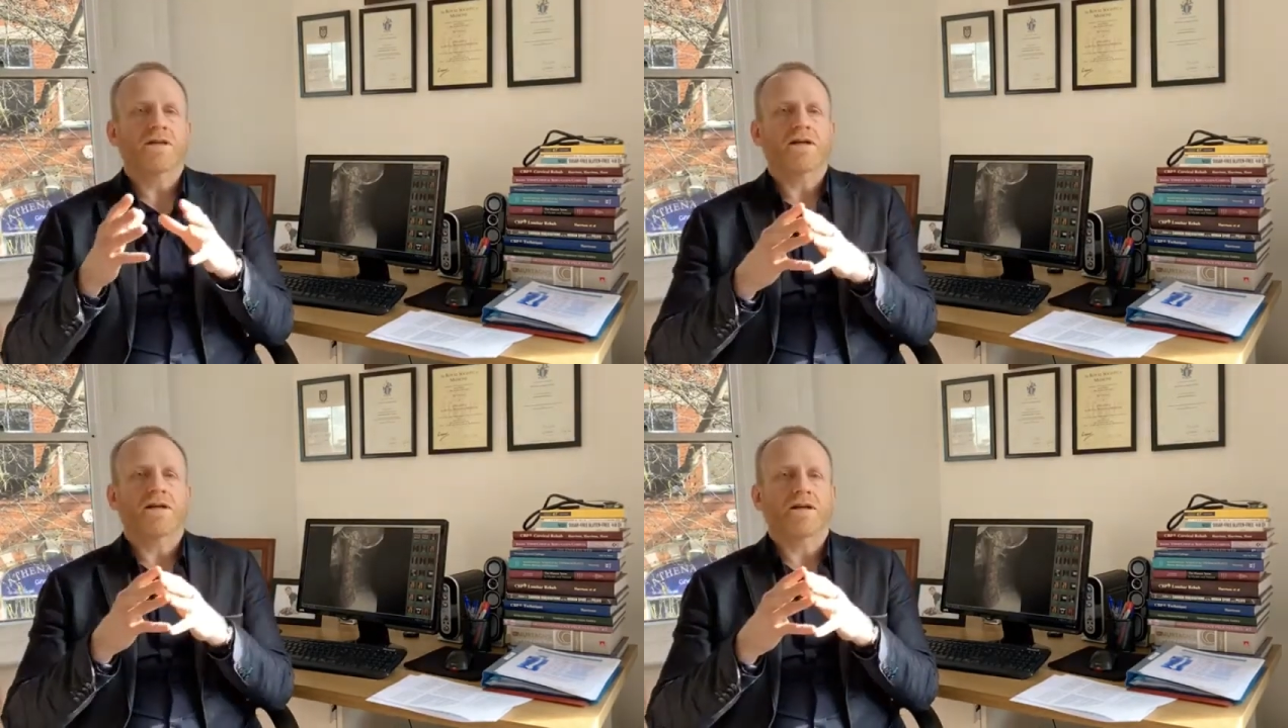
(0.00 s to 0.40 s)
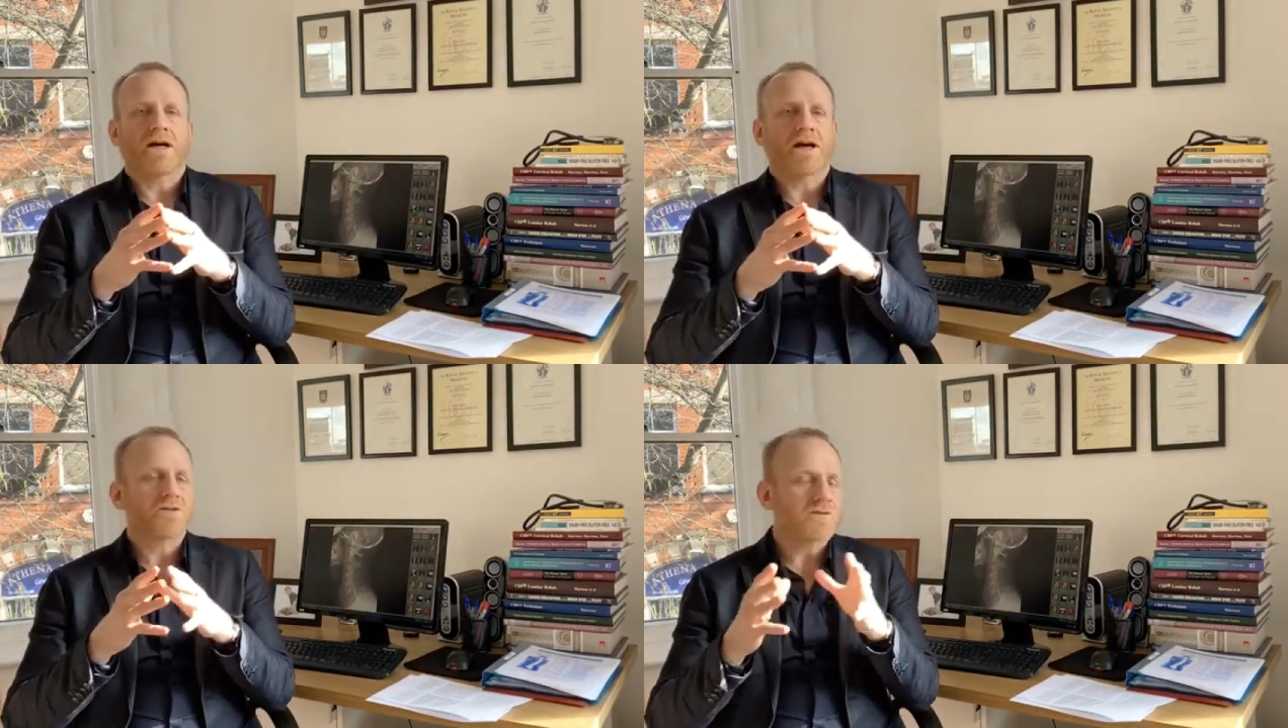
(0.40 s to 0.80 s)

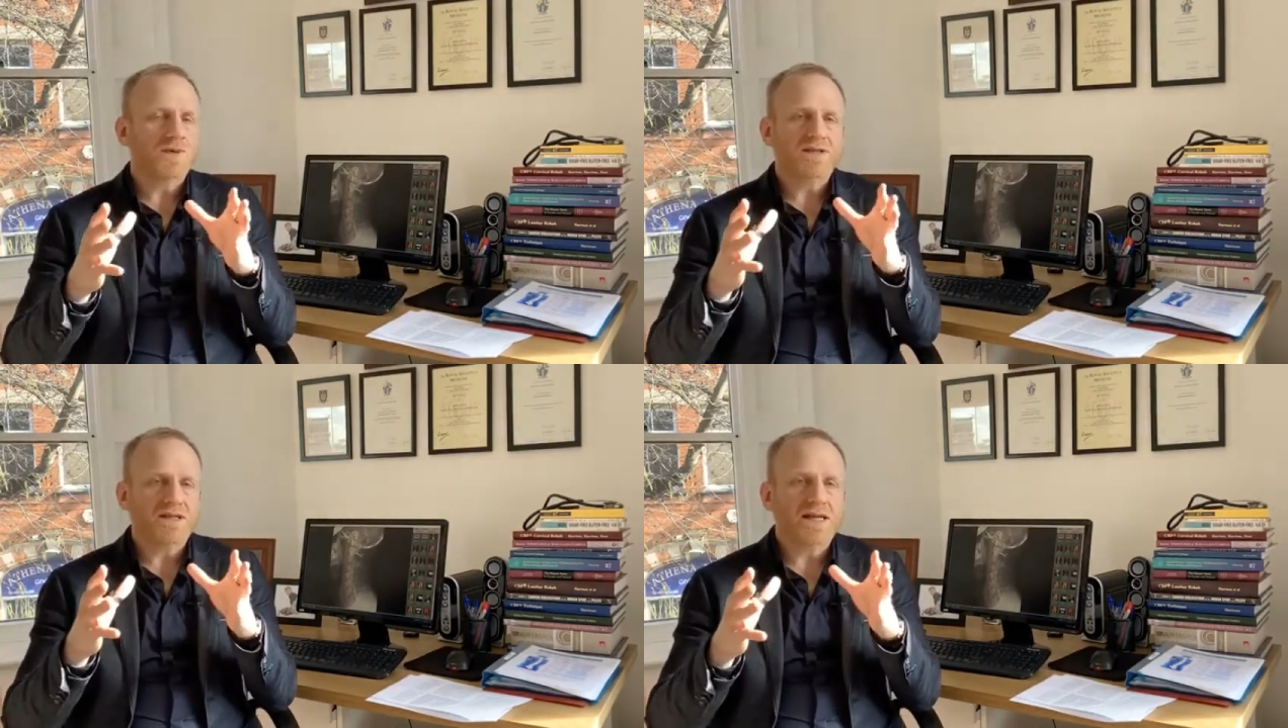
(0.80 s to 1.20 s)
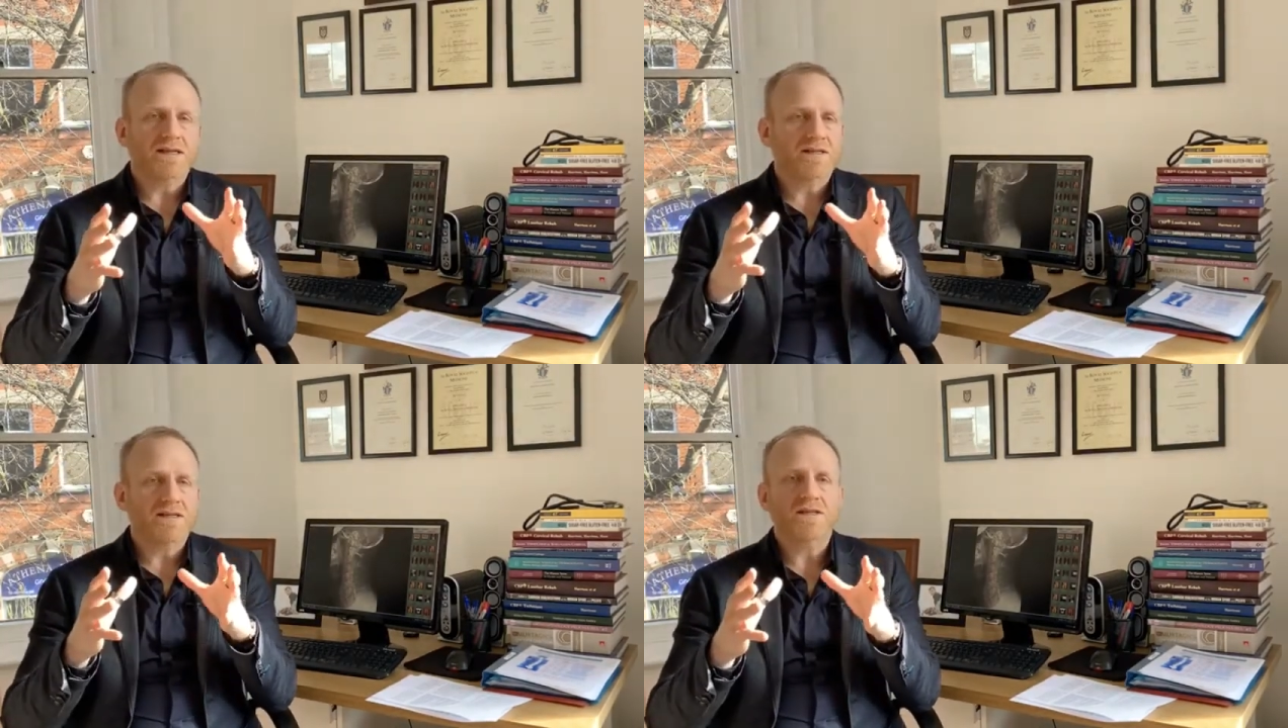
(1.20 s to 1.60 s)
100%
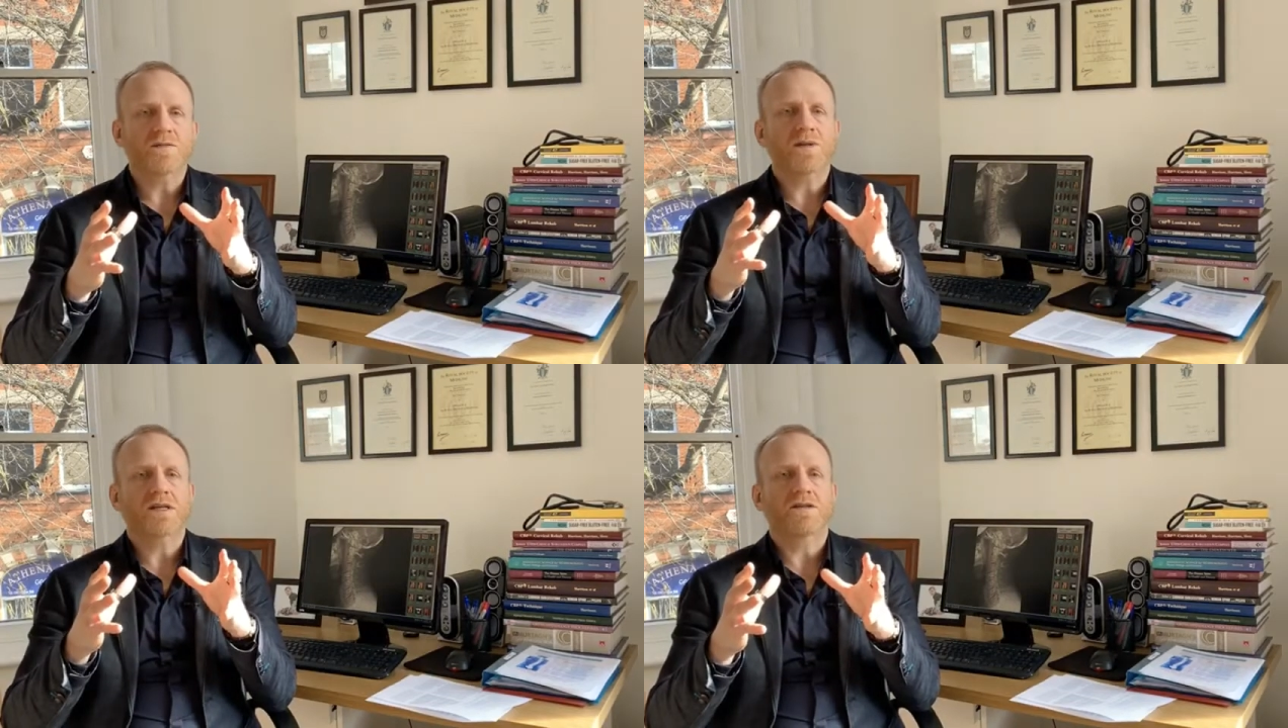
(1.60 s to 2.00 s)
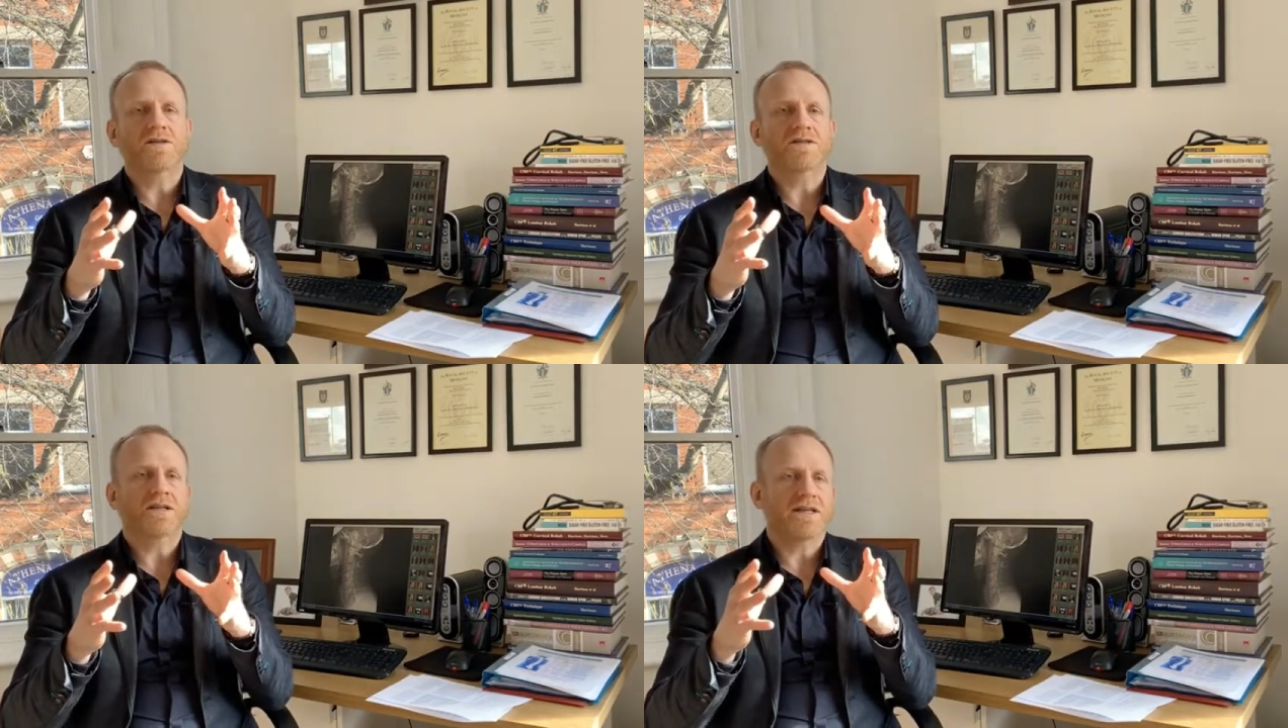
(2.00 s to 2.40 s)
that this is
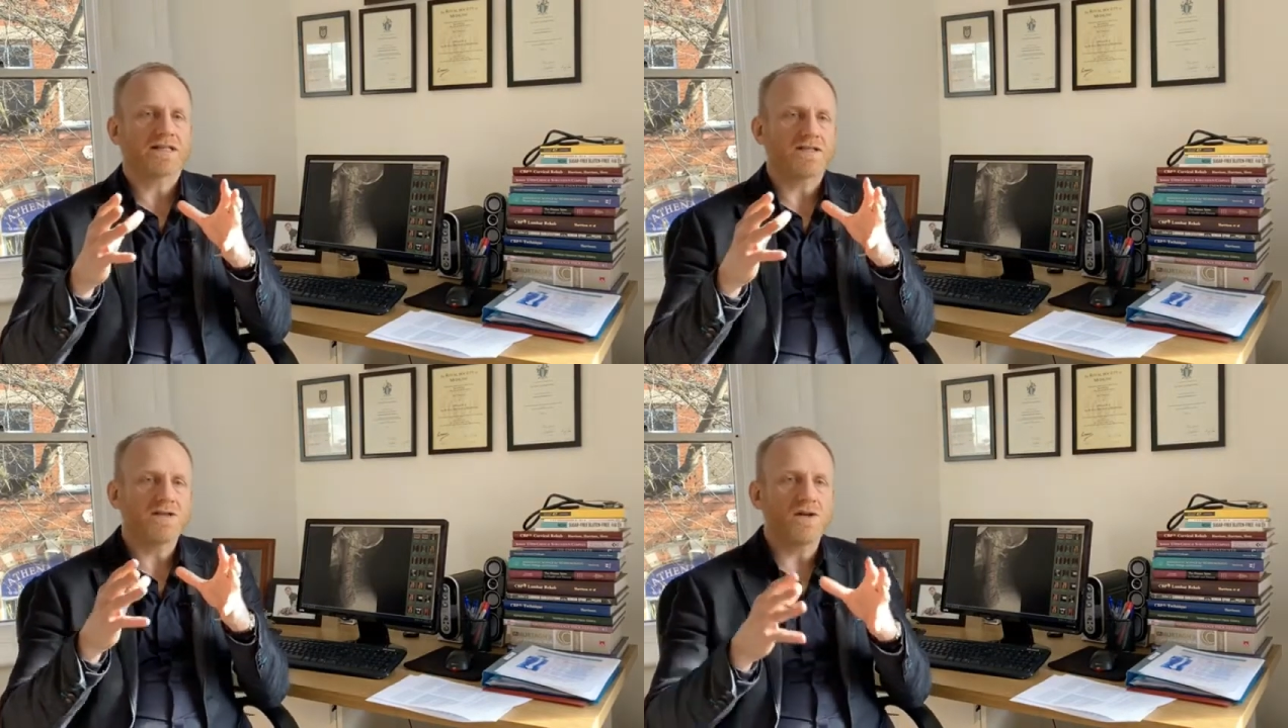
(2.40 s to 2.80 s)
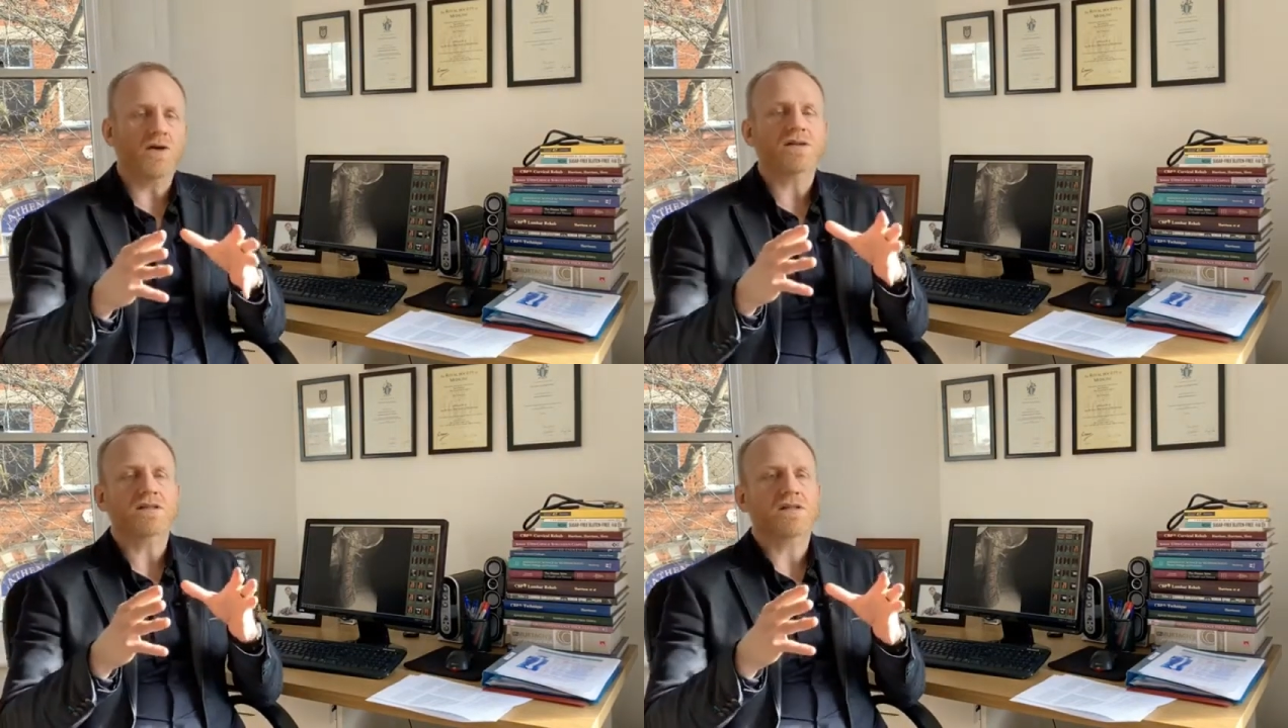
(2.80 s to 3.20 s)
because it's
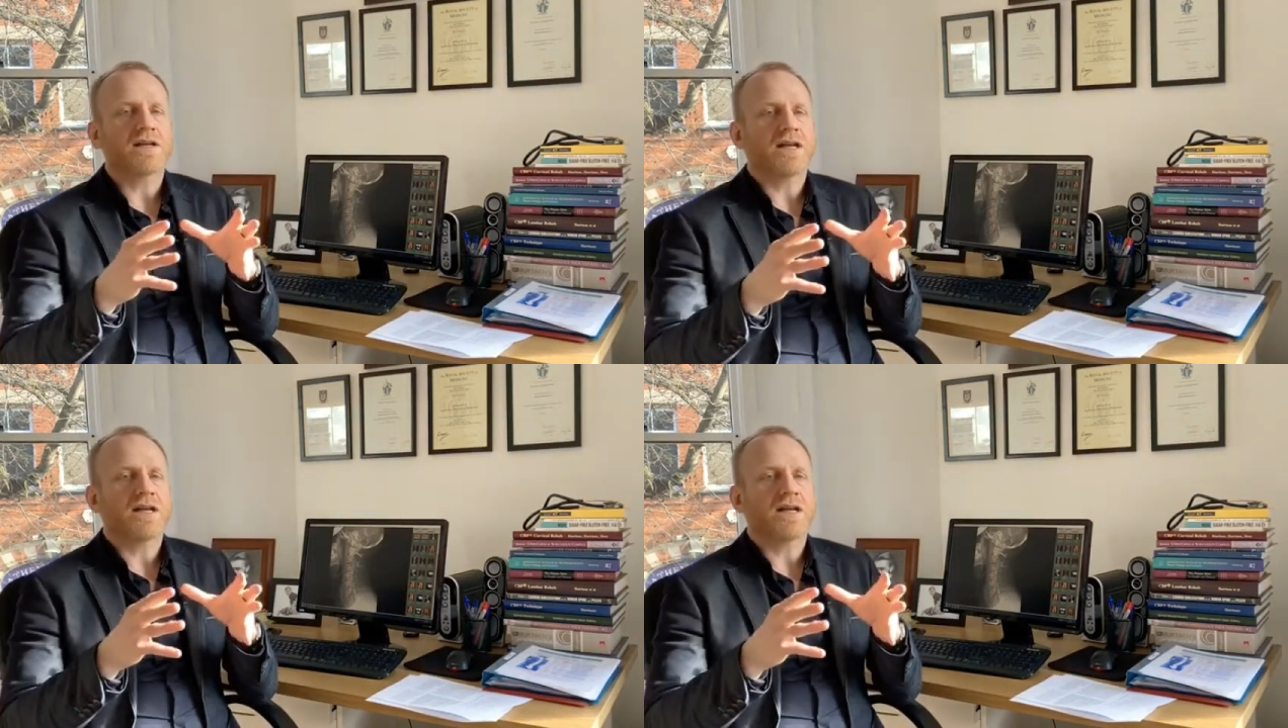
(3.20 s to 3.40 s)
not